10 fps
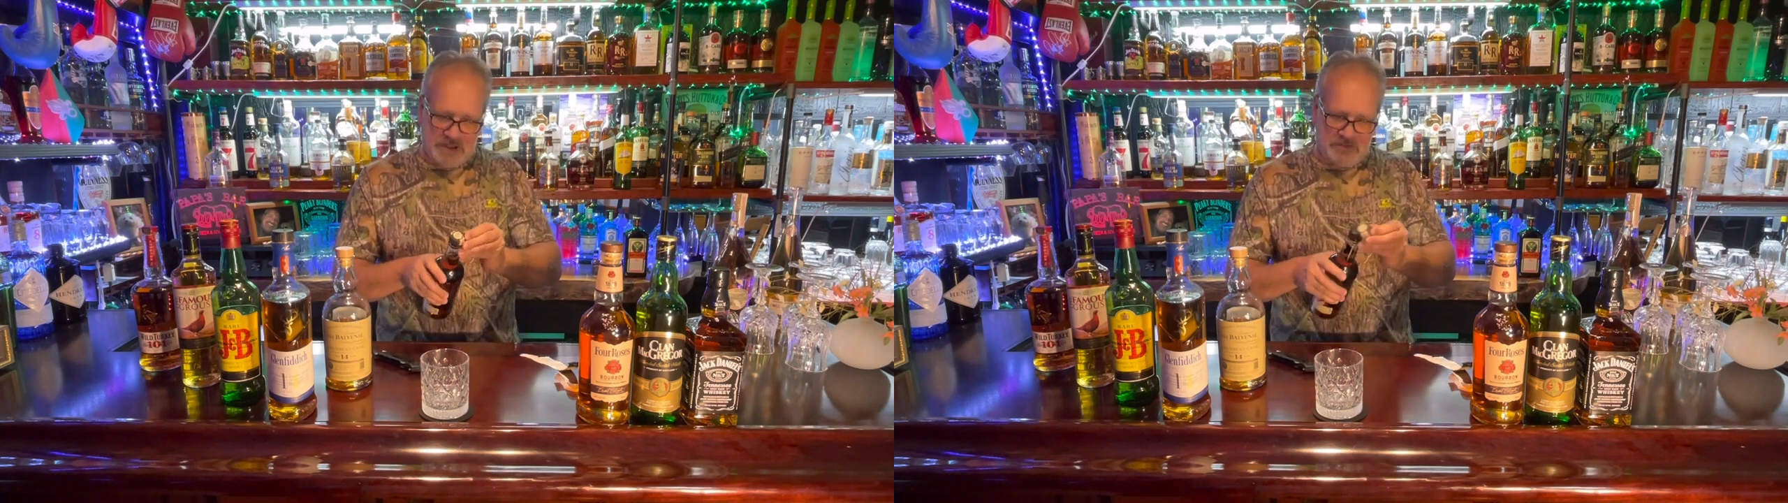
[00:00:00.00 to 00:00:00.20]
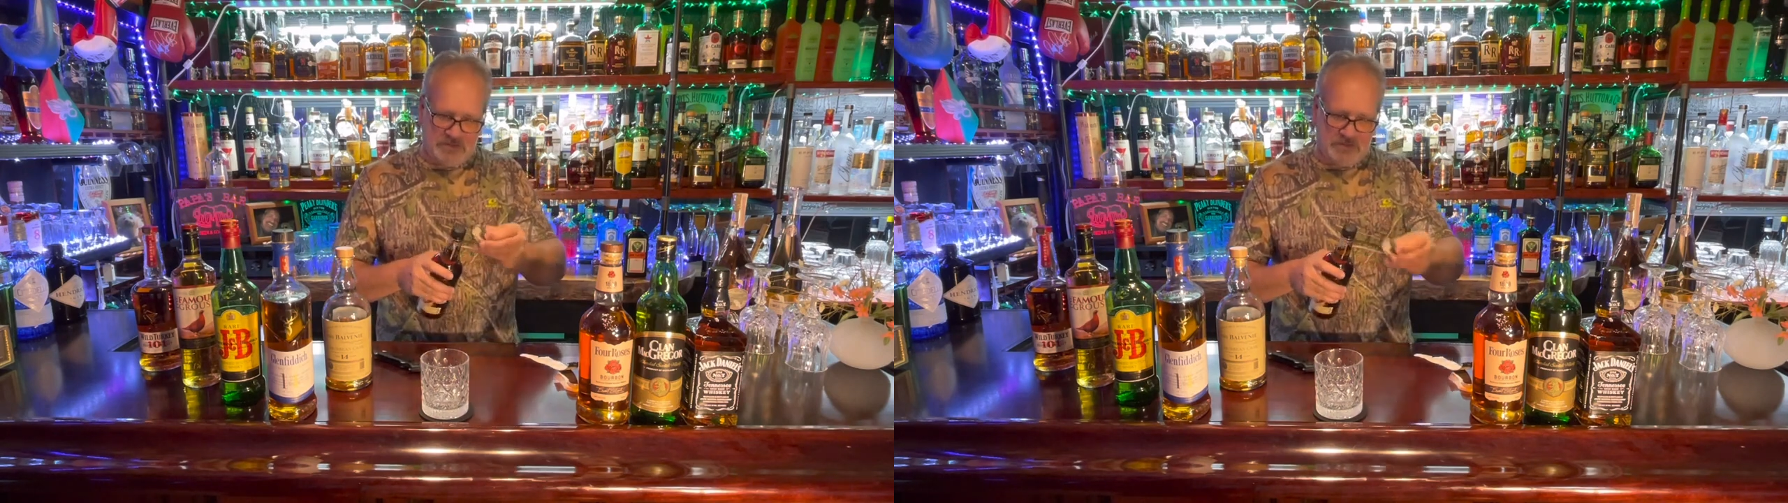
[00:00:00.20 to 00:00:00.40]

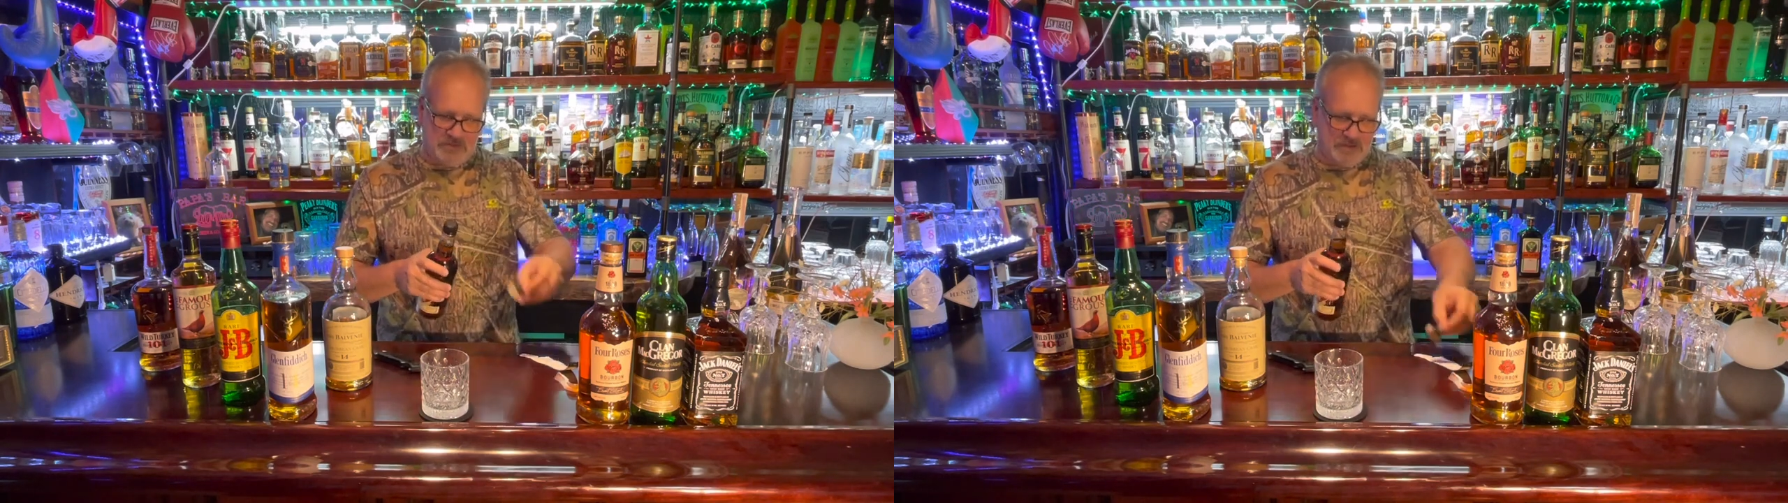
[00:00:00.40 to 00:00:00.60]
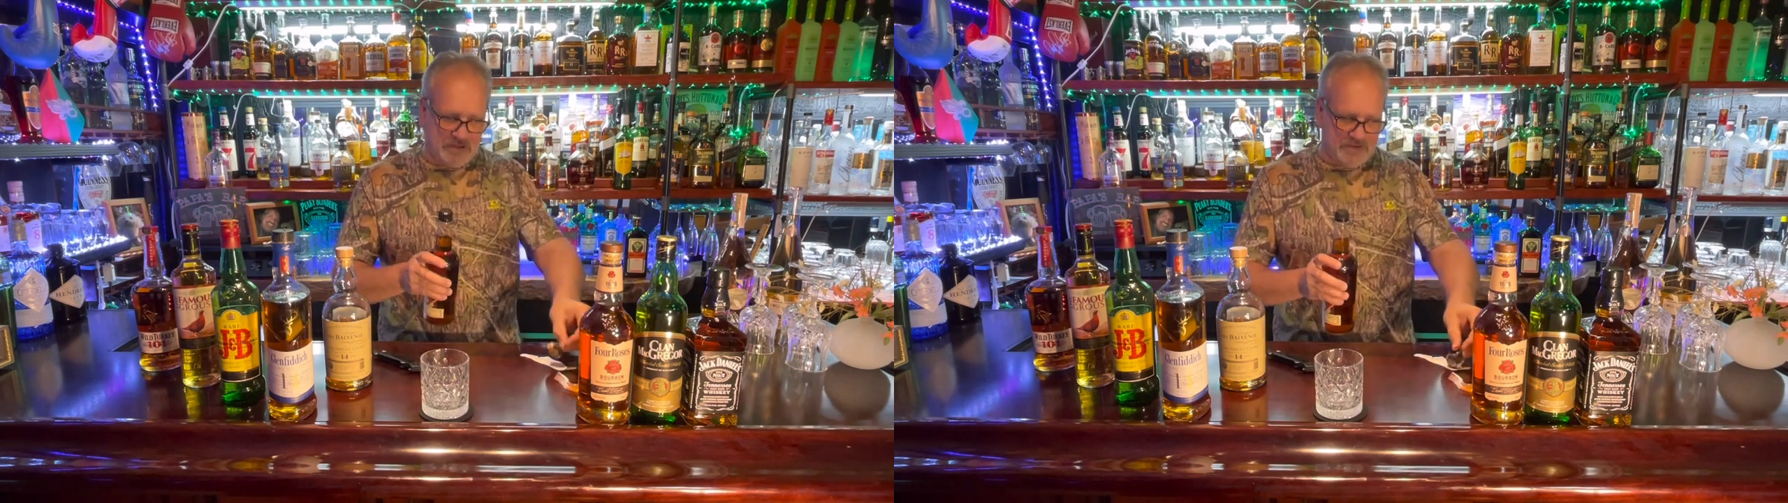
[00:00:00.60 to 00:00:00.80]
that
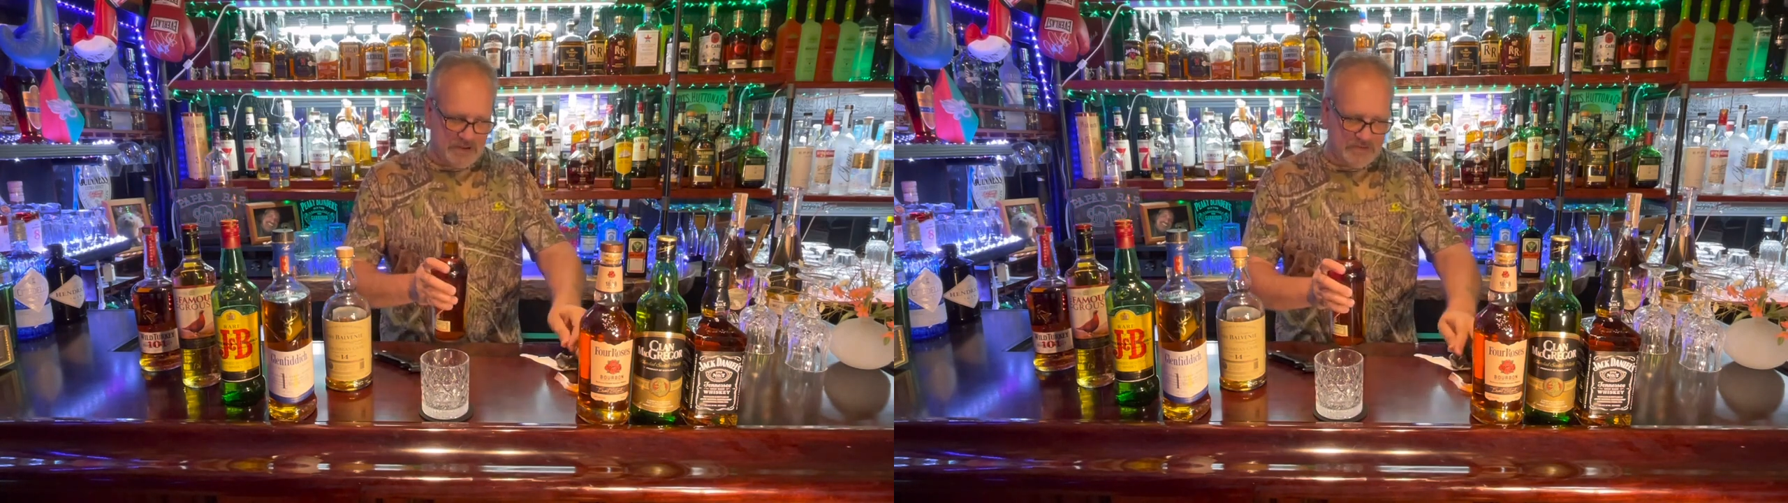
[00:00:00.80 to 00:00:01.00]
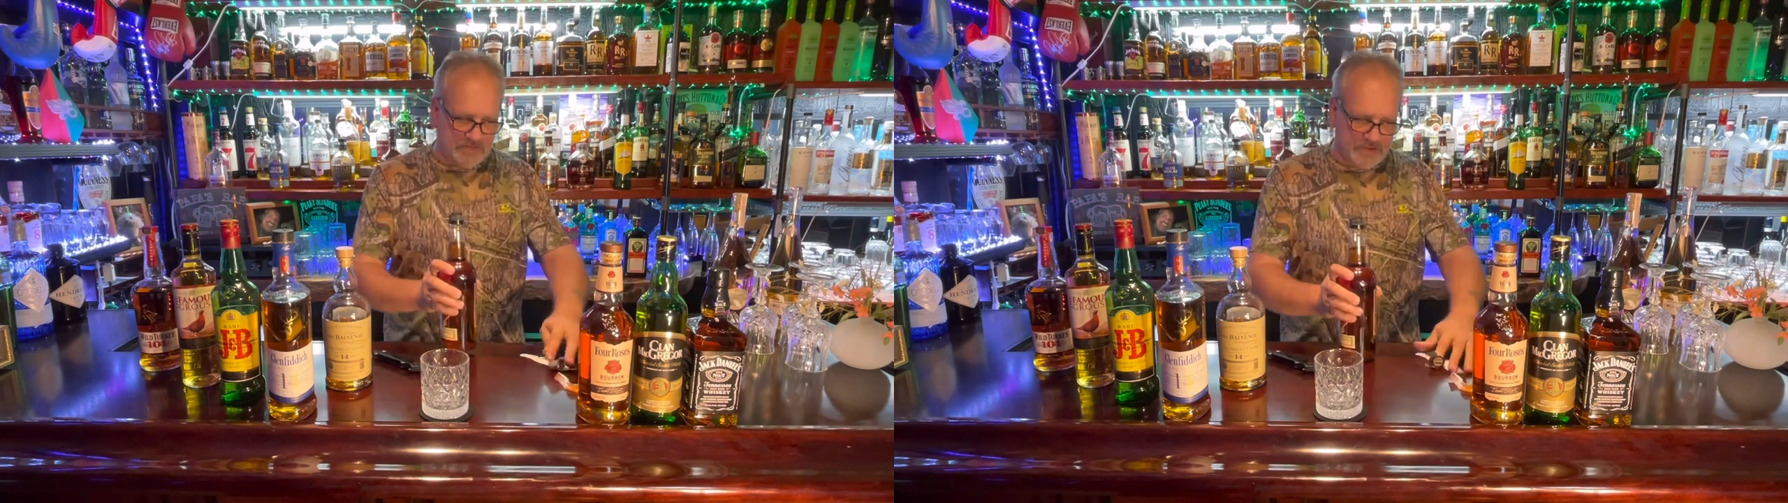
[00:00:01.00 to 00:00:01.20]

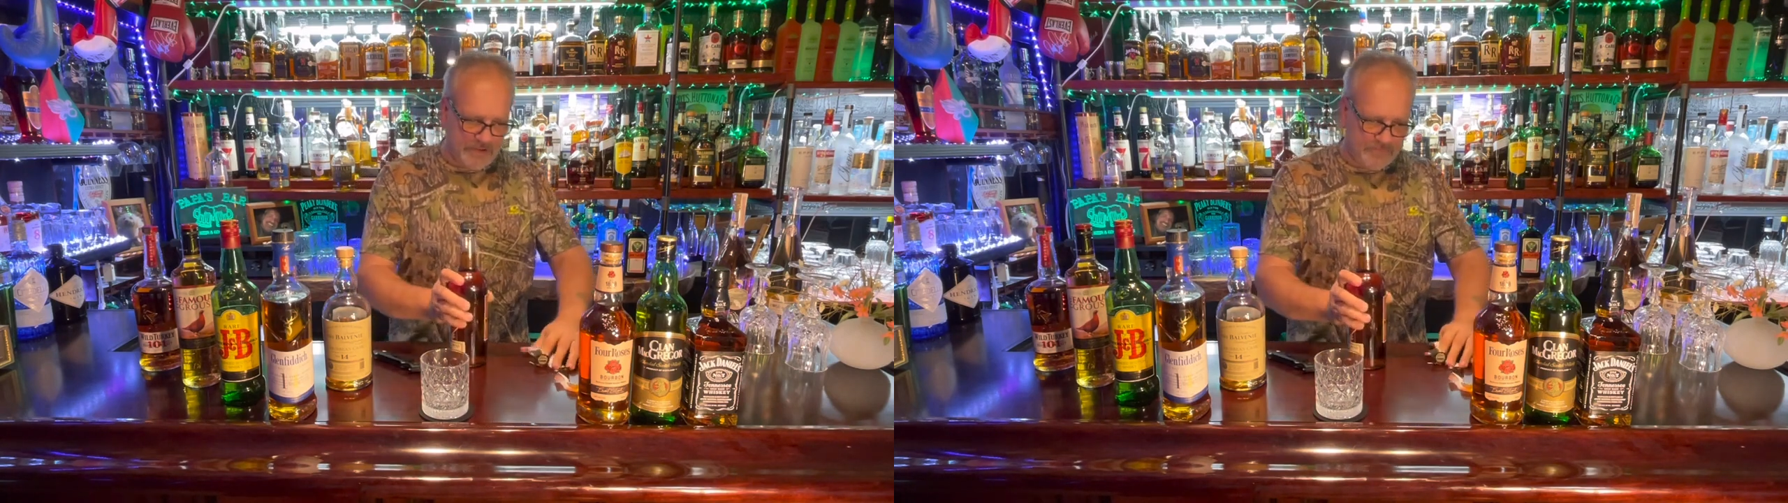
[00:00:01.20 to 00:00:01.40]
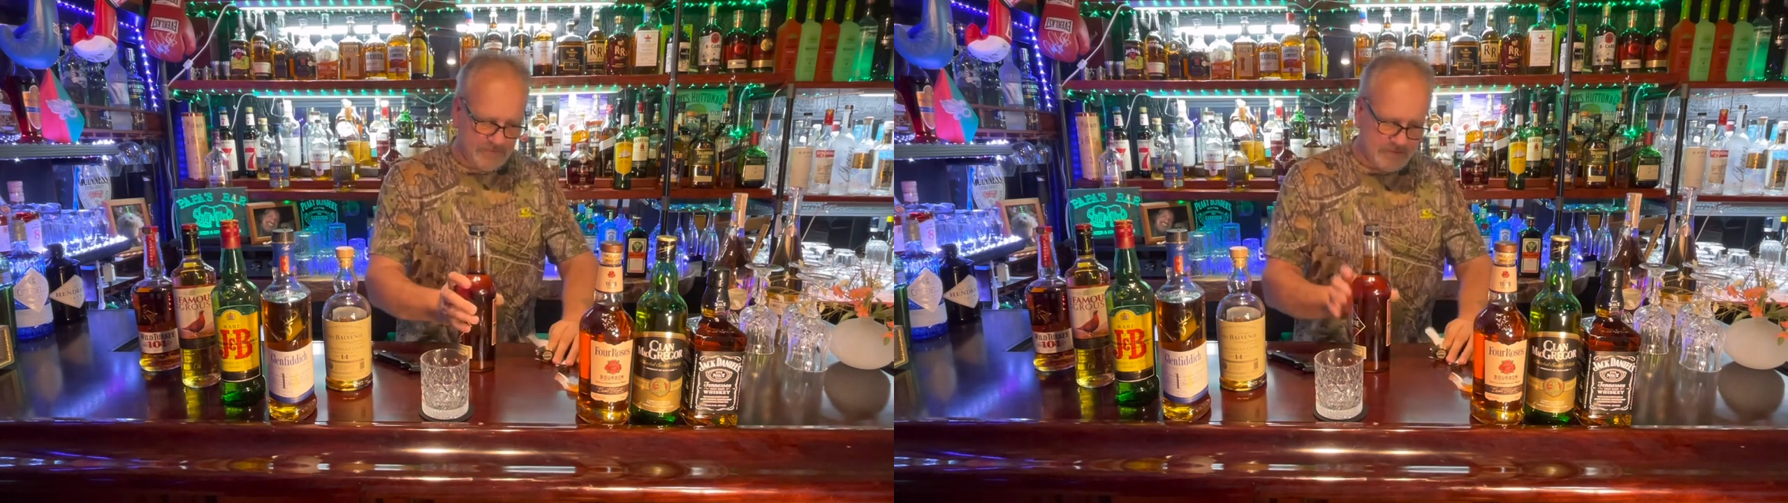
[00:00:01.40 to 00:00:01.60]
Kentucky
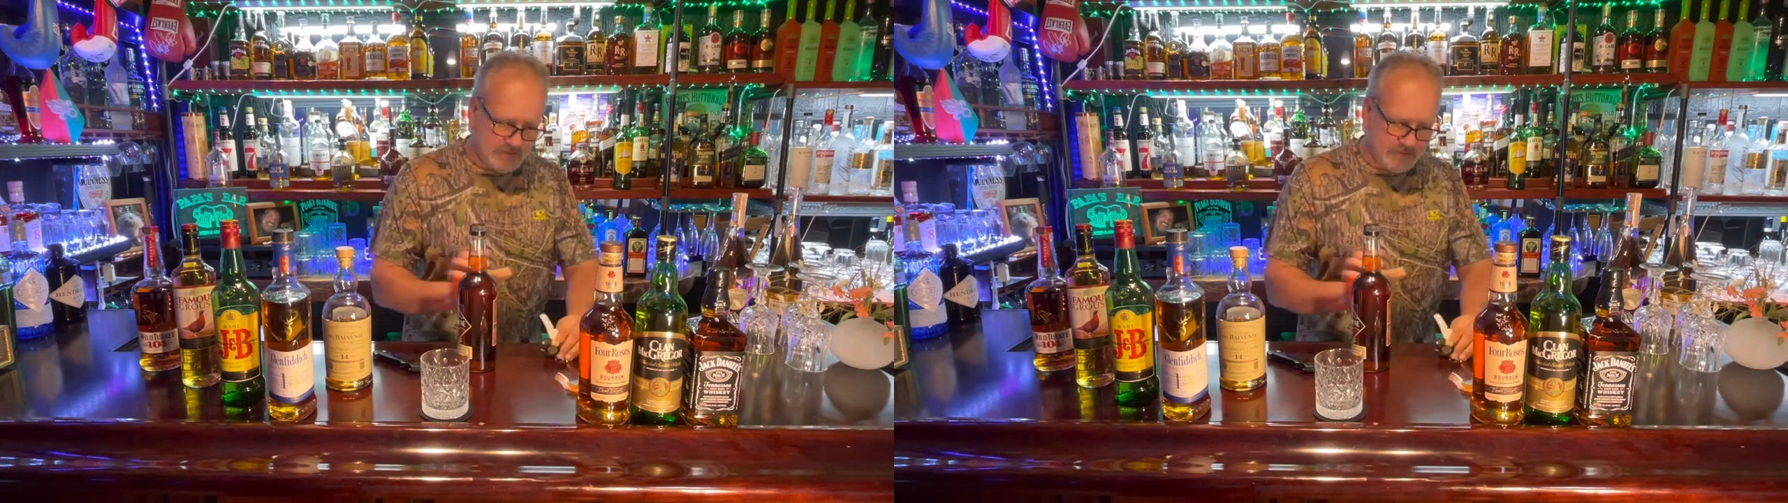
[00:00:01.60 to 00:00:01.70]
stuff.